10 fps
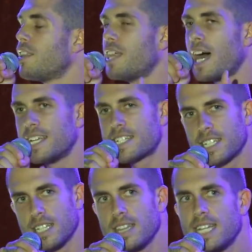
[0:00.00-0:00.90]
That is
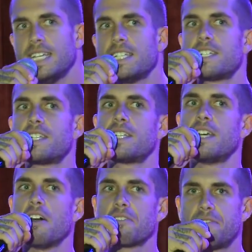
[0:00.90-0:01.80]
the least
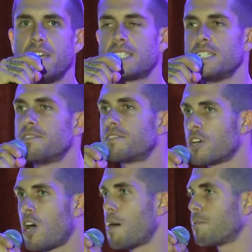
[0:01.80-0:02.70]
effective
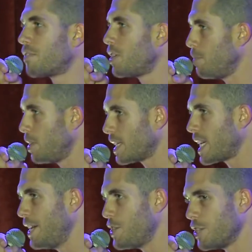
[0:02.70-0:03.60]
type of
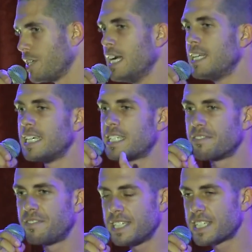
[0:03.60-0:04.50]
communication. Their
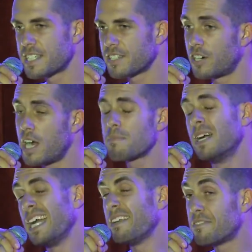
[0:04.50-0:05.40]
defenses are up.
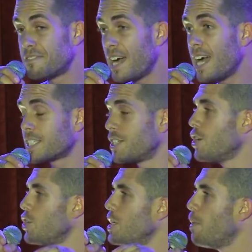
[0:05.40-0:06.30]
In fact,
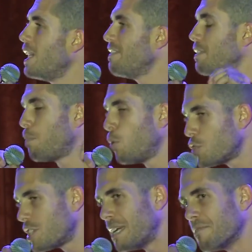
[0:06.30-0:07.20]
you might even
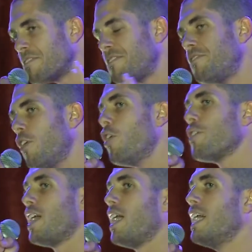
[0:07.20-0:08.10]
push them
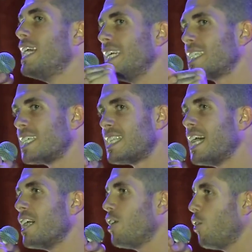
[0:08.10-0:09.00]
further into
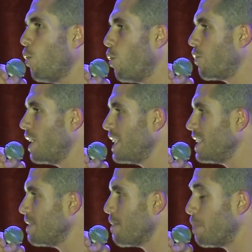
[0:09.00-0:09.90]
their
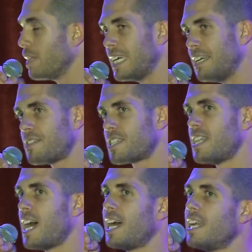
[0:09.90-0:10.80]
already beliefs
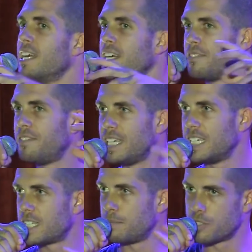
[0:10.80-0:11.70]
that
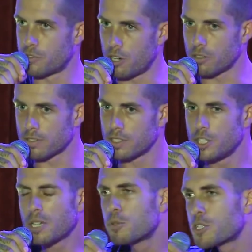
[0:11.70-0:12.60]
veganism is wrong.
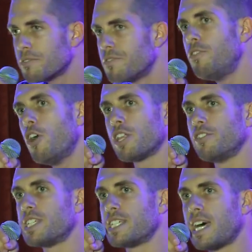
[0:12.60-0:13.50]
You can push them further
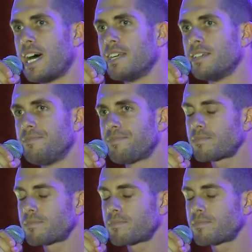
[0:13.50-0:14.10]
into that.